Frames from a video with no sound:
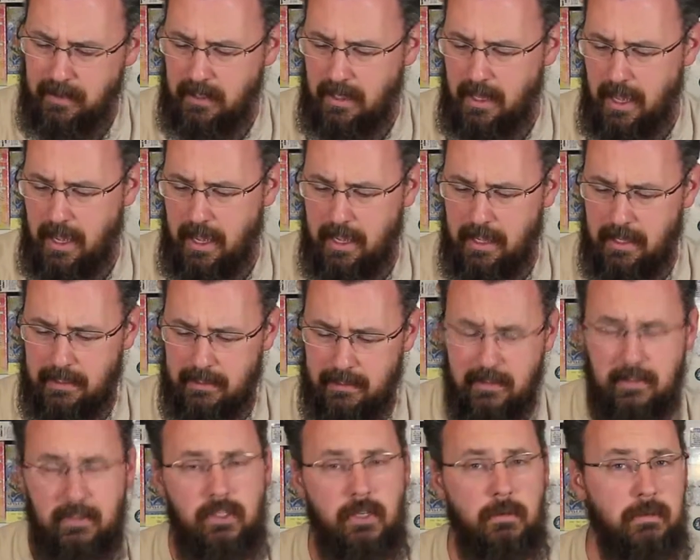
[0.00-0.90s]
And
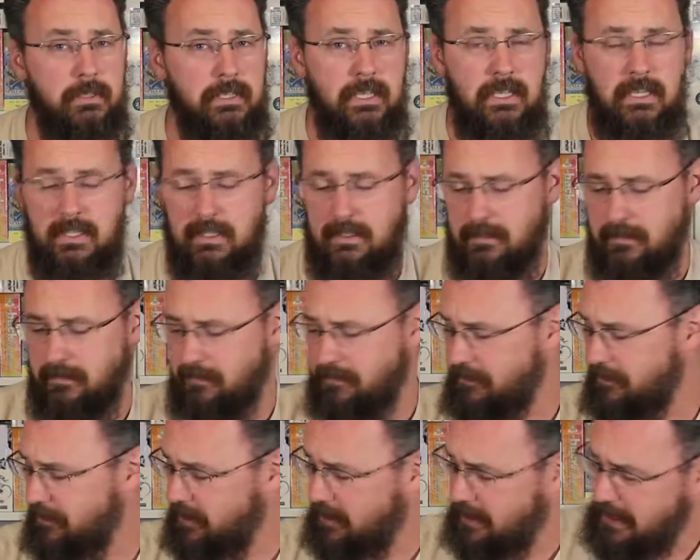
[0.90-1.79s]
number 10,
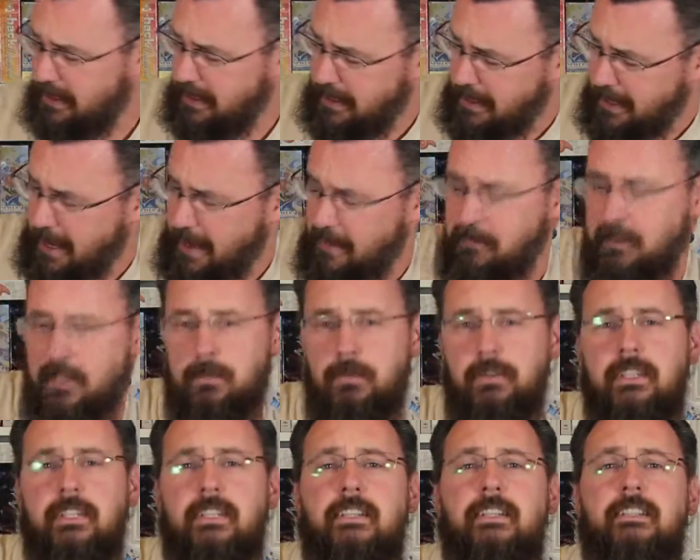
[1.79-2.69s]

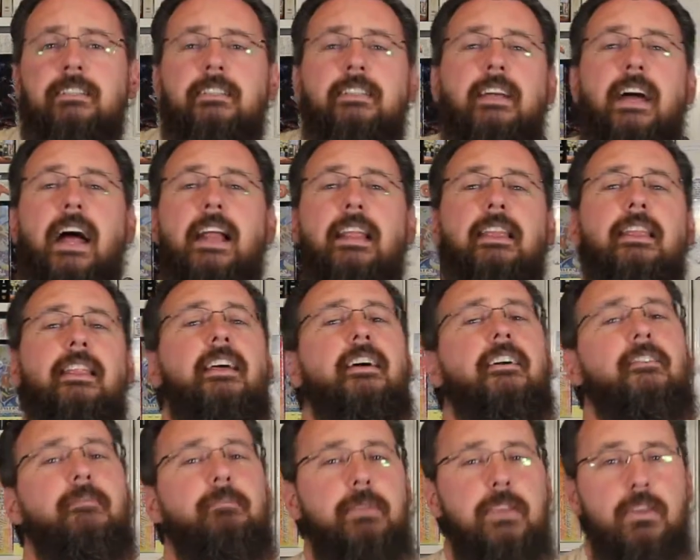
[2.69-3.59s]
I
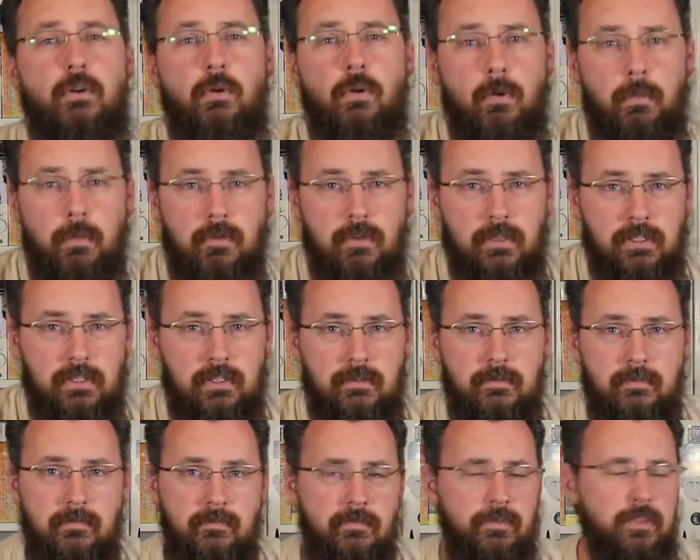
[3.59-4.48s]
love B-horror movies.
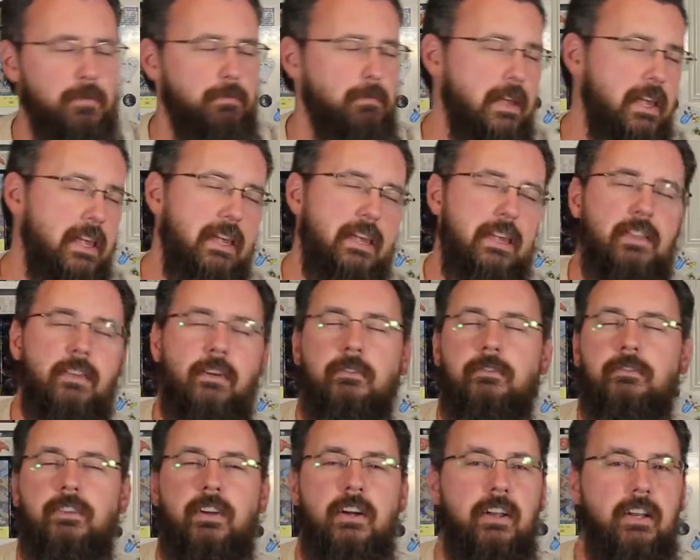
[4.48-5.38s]
To me, they're
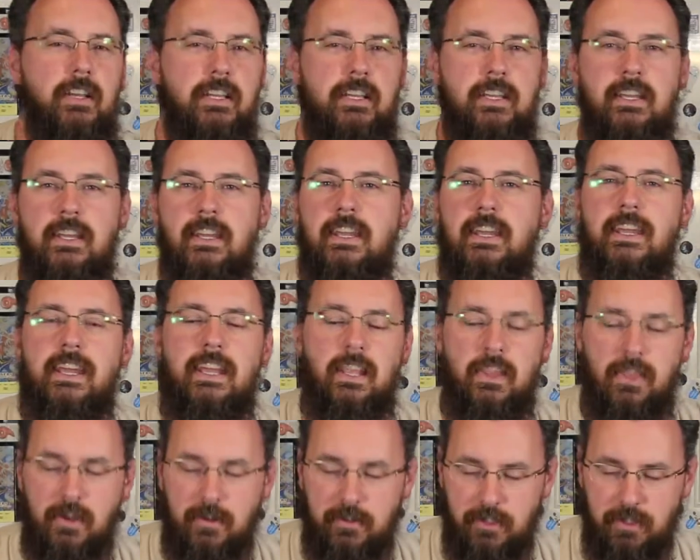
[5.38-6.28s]
funny,
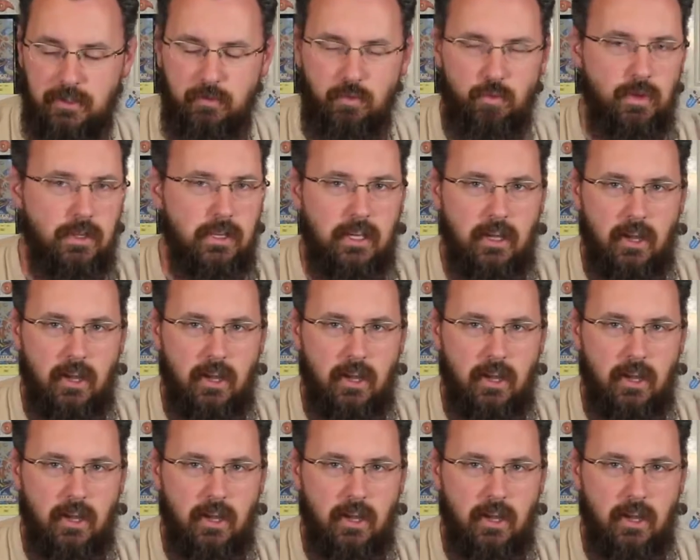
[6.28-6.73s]
they're just really